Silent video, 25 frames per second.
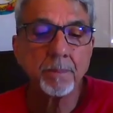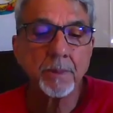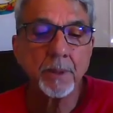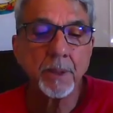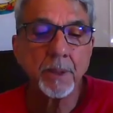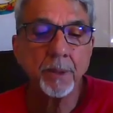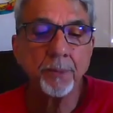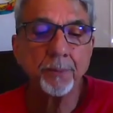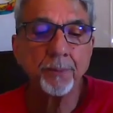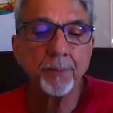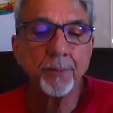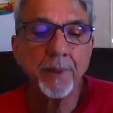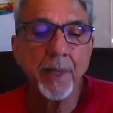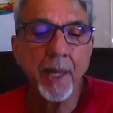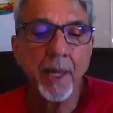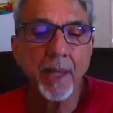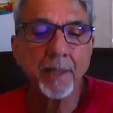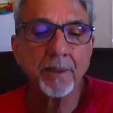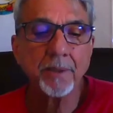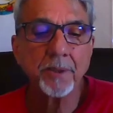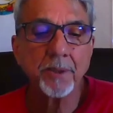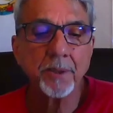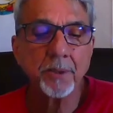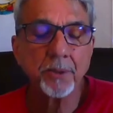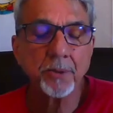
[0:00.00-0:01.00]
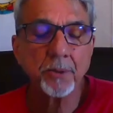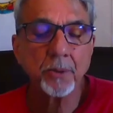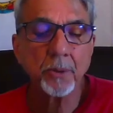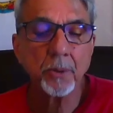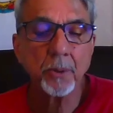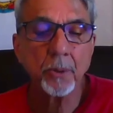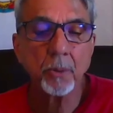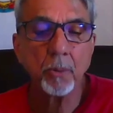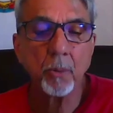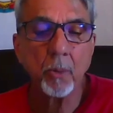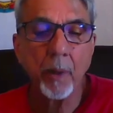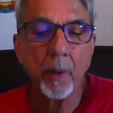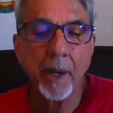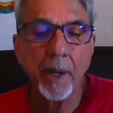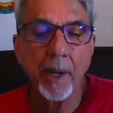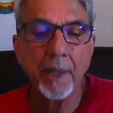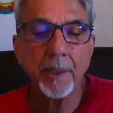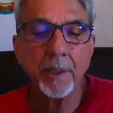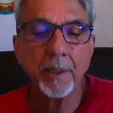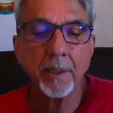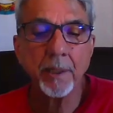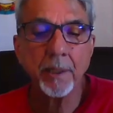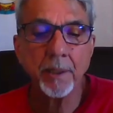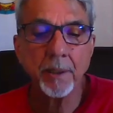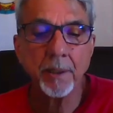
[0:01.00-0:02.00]
if that is so, why
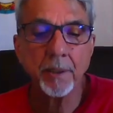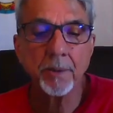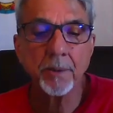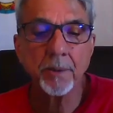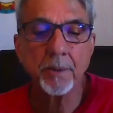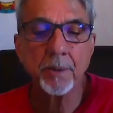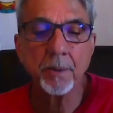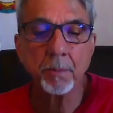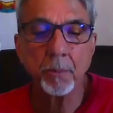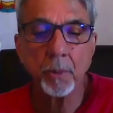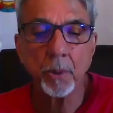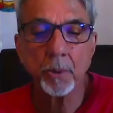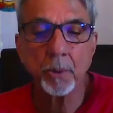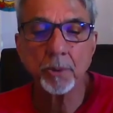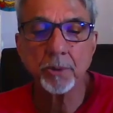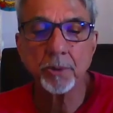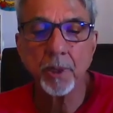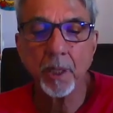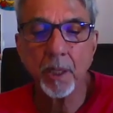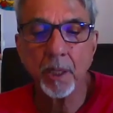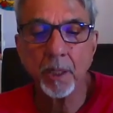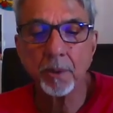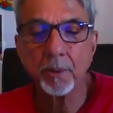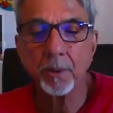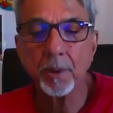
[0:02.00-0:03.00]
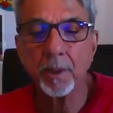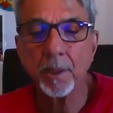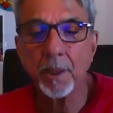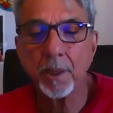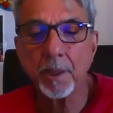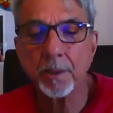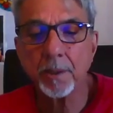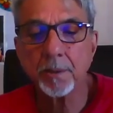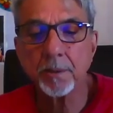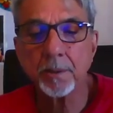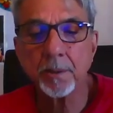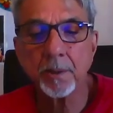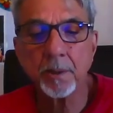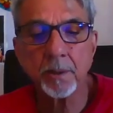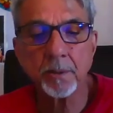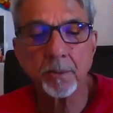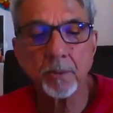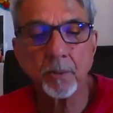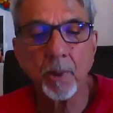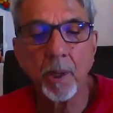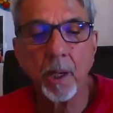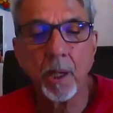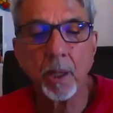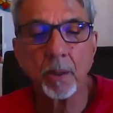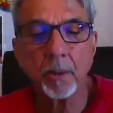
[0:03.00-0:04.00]
he is the most arrogant as
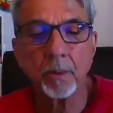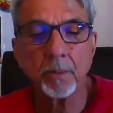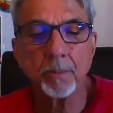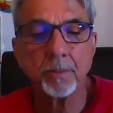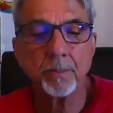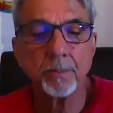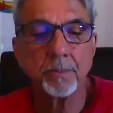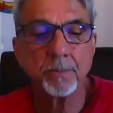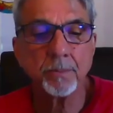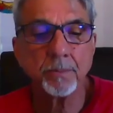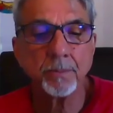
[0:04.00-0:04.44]
well?